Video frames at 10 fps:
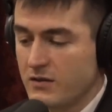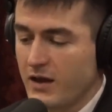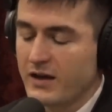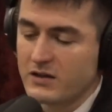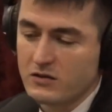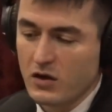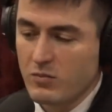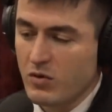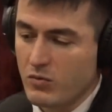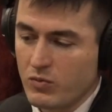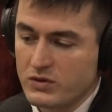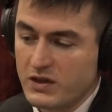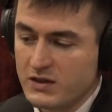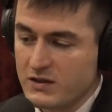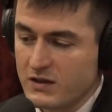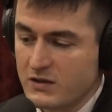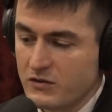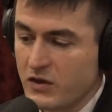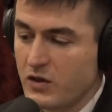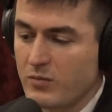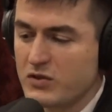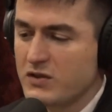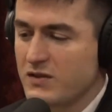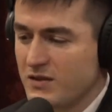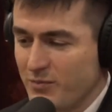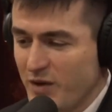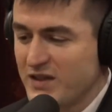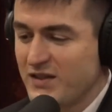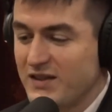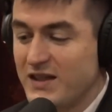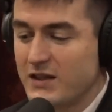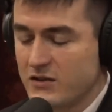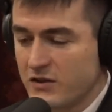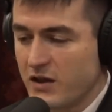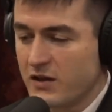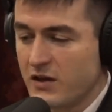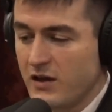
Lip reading: I can talk about what data sets it's trained on, but just basically the internet.